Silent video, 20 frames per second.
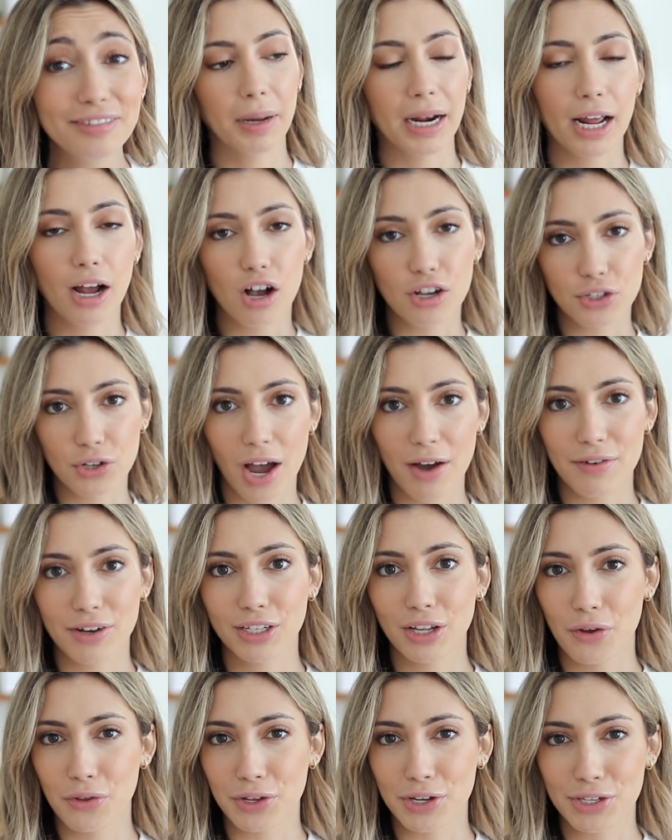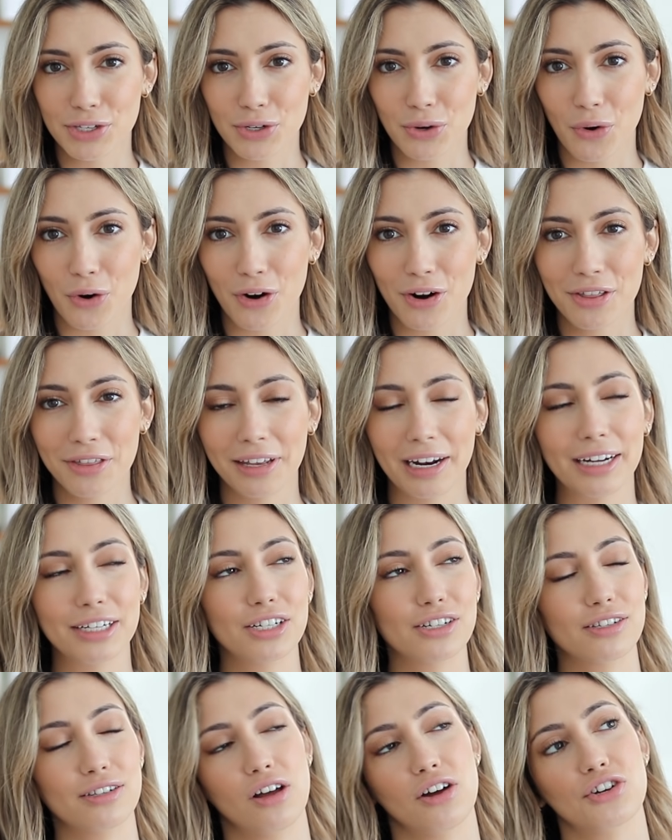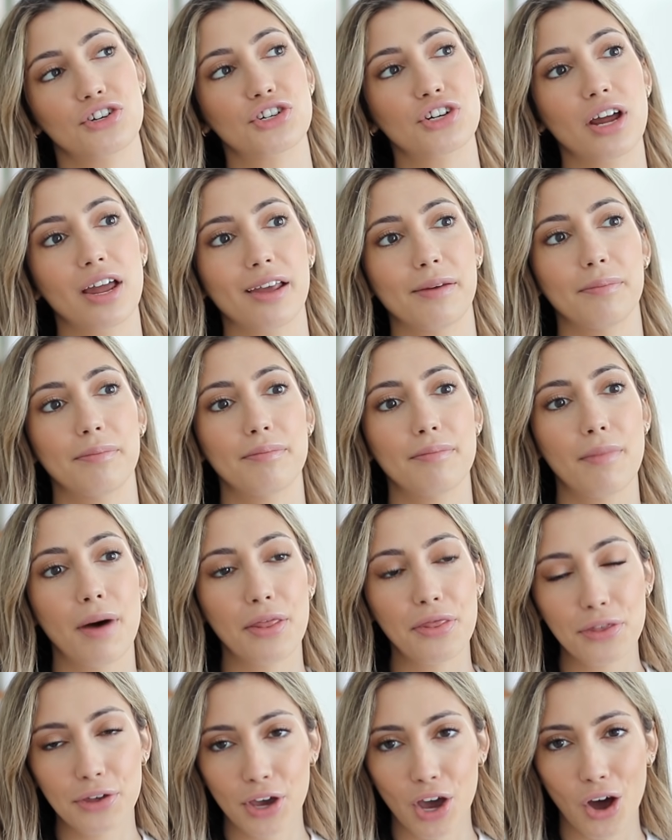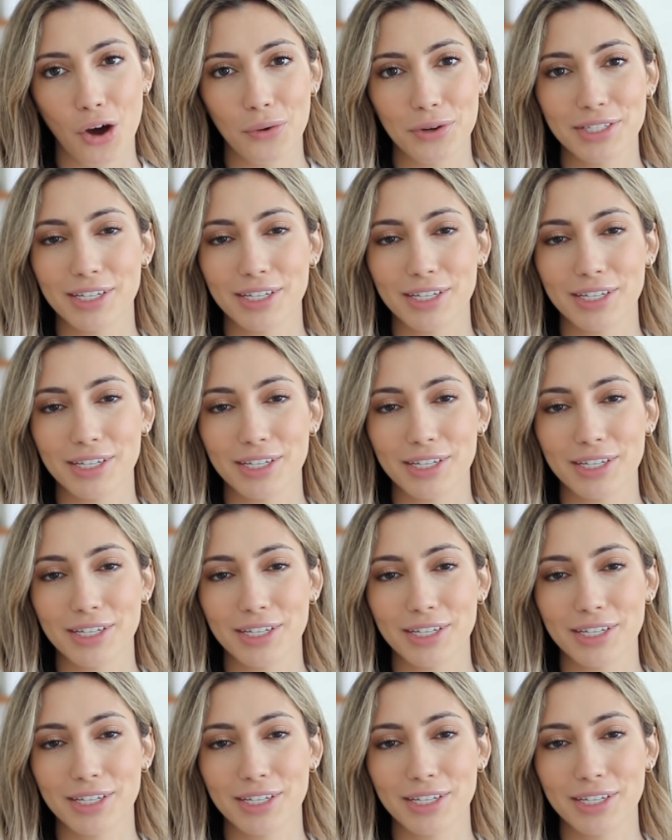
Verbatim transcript: But I also have a clothing store that I just launched a month ago.